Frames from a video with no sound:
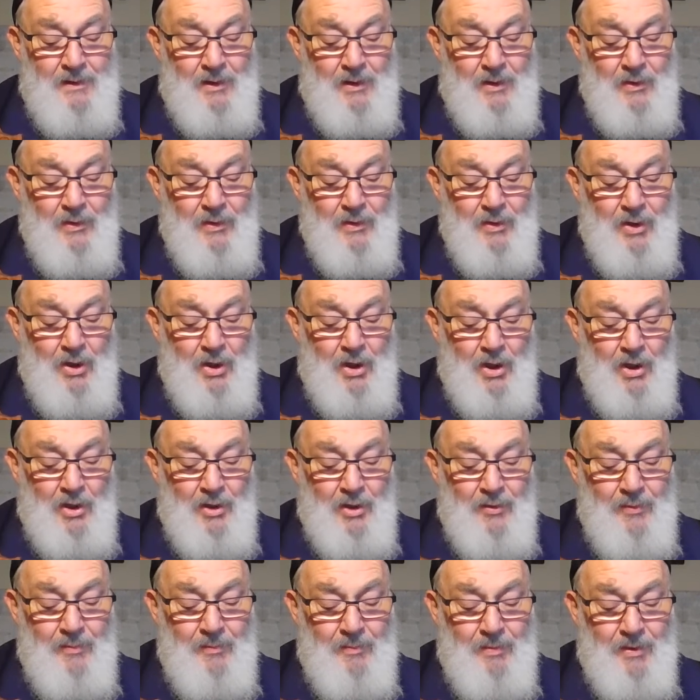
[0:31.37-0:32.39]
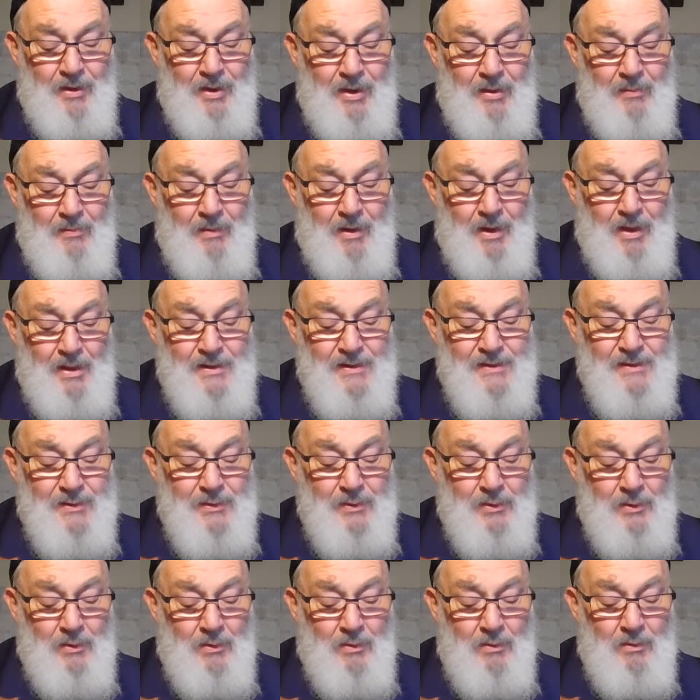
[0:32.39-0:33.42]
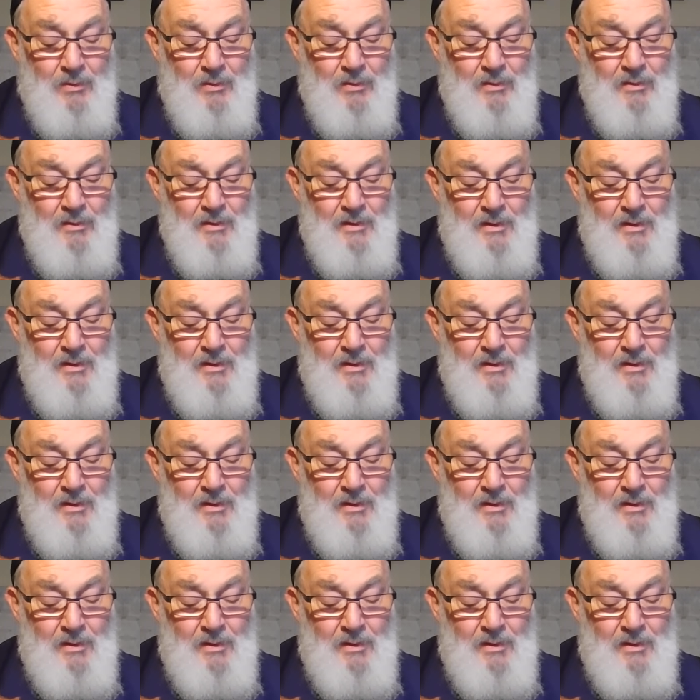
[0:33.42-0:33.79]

O God, be in my soul